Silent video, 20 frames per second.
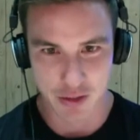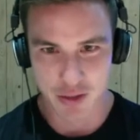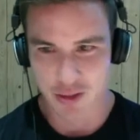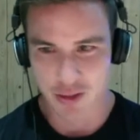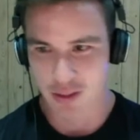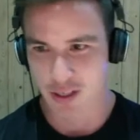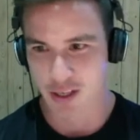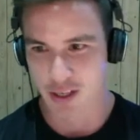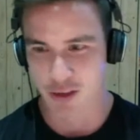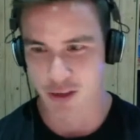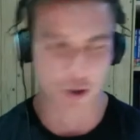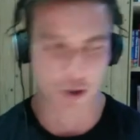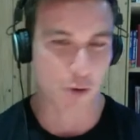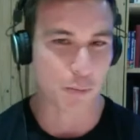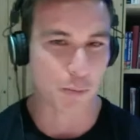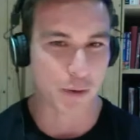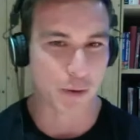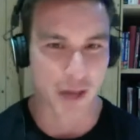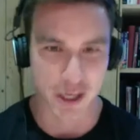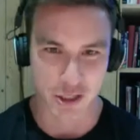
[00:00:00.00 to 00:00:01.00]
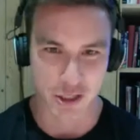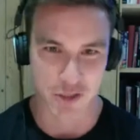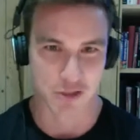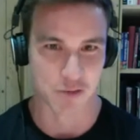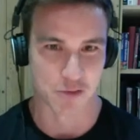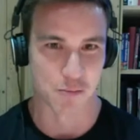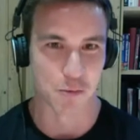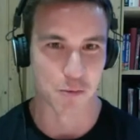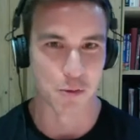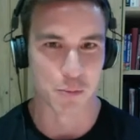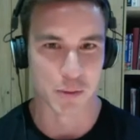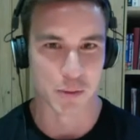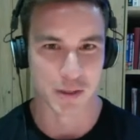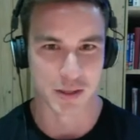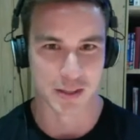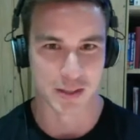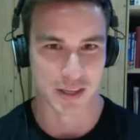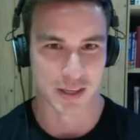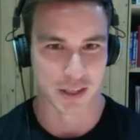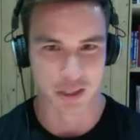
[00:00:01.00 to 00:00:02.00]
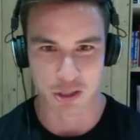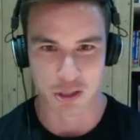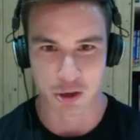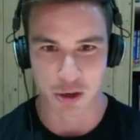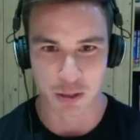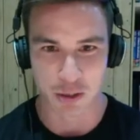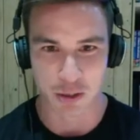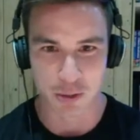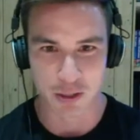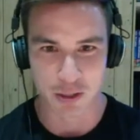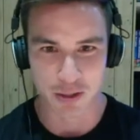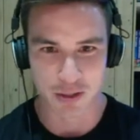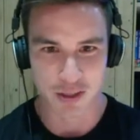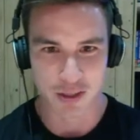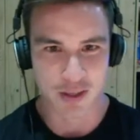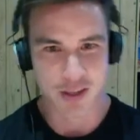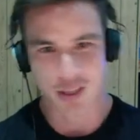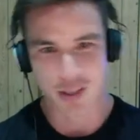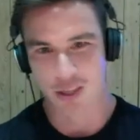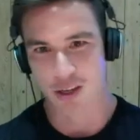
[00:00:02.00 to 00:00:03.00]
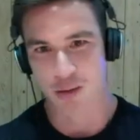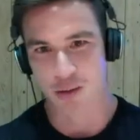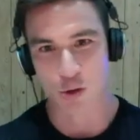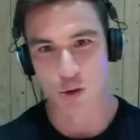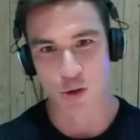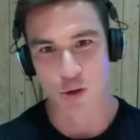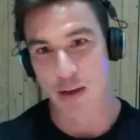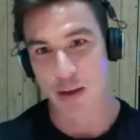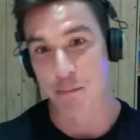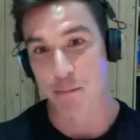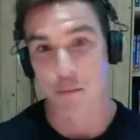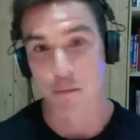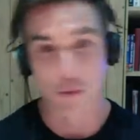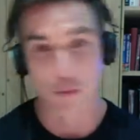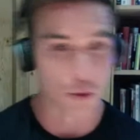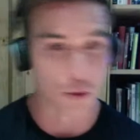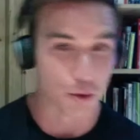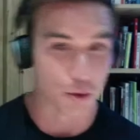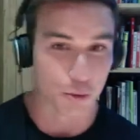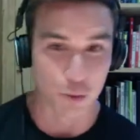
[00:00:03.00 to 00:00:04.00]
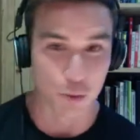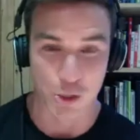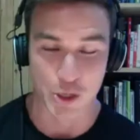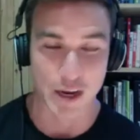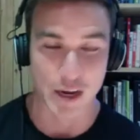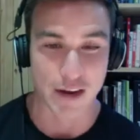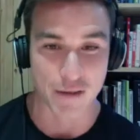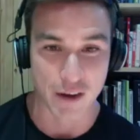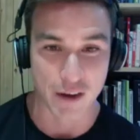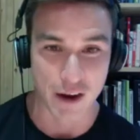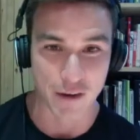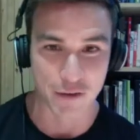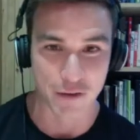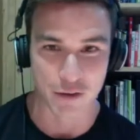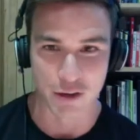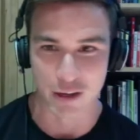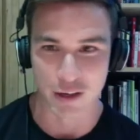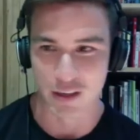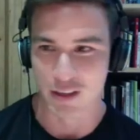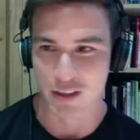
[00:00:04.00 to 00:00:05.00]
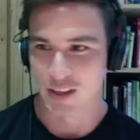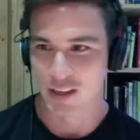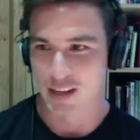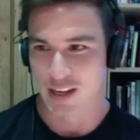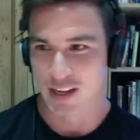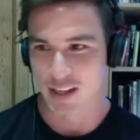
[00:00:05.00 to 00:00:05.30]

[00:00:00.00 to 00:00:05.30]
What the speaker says: and the combinations of movements that it's going with, what you have before it, what you have after it. And